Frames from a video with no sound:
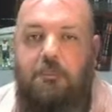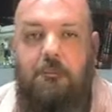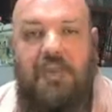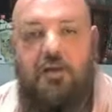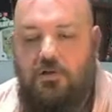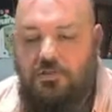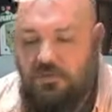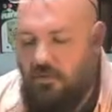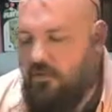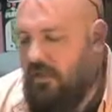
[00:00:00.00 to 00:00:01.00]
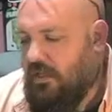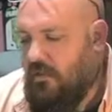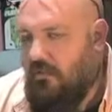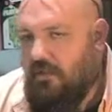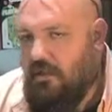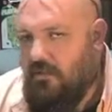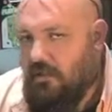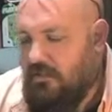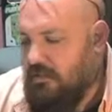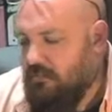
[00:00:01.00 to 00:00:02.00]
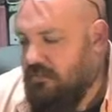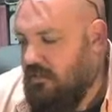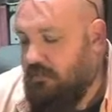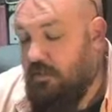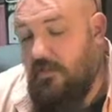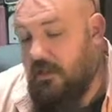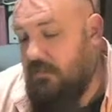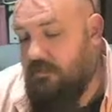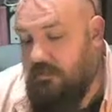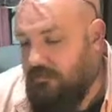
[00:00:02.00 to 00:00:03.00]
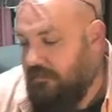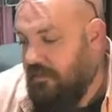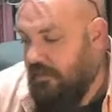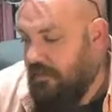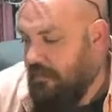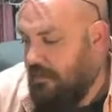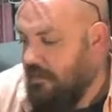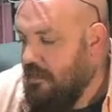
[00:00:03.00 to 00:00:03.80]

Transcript: bigger story here about Grendel himself. But in this, it's very limited.